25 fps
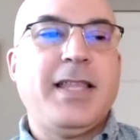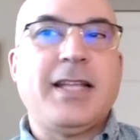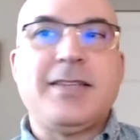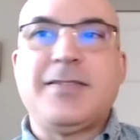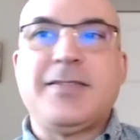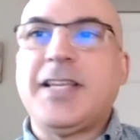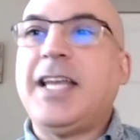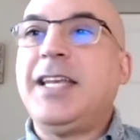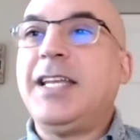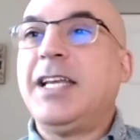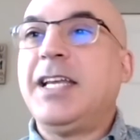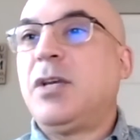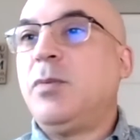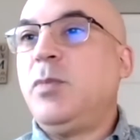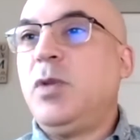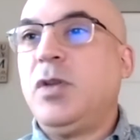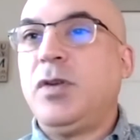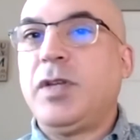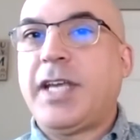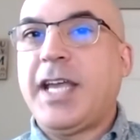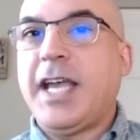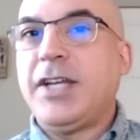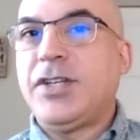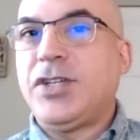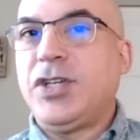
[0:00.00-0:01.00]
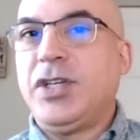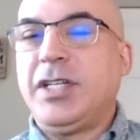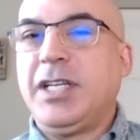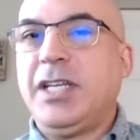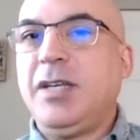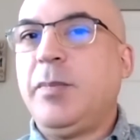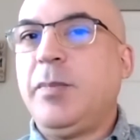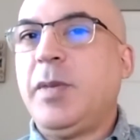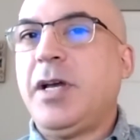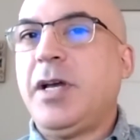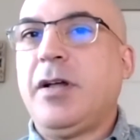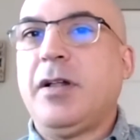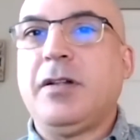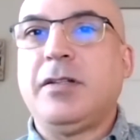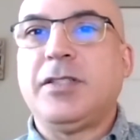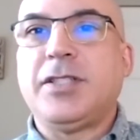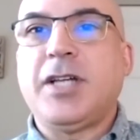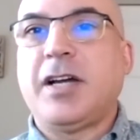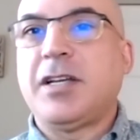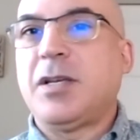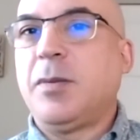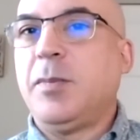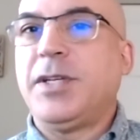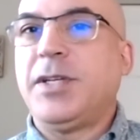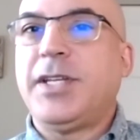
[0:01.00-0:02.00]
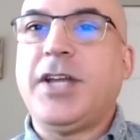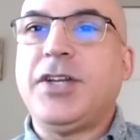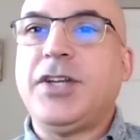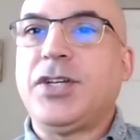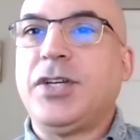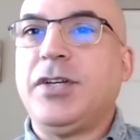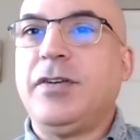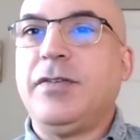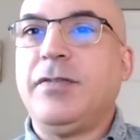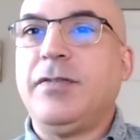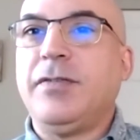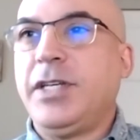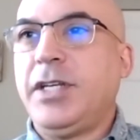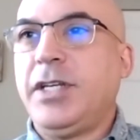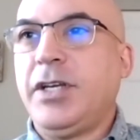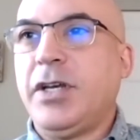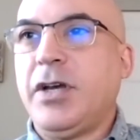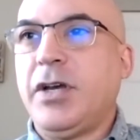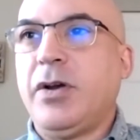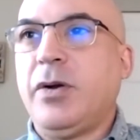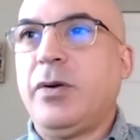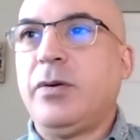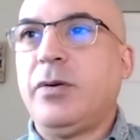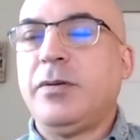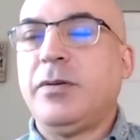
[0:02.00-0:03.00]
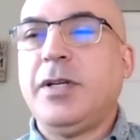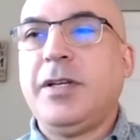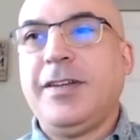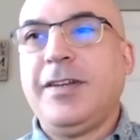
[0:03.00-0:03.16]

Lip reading: any communication, email, documentation, video,